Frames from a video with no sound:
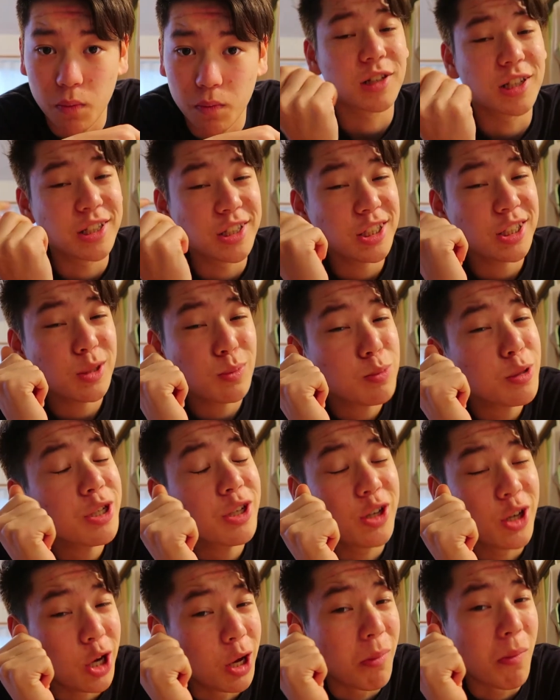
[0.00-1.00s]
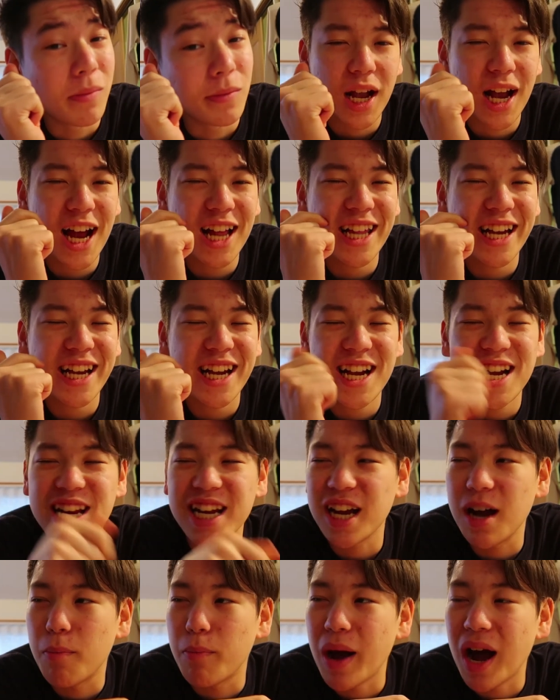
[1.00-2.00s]
because it's pretty good. Kind of like
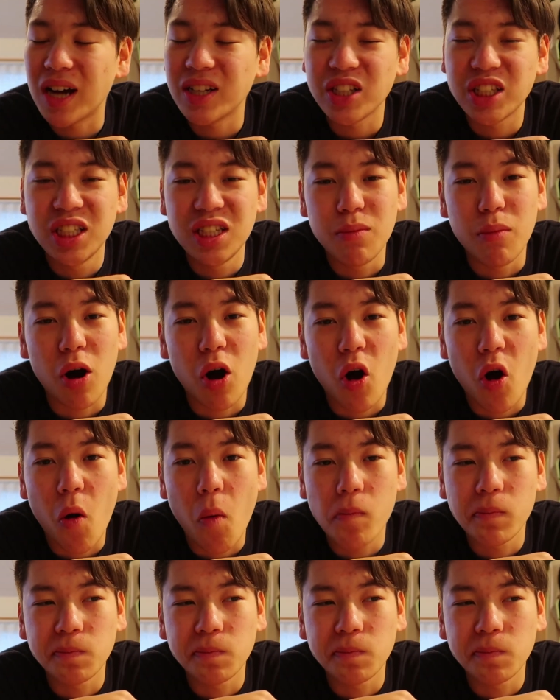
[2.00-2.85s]
eating a bouncy ball.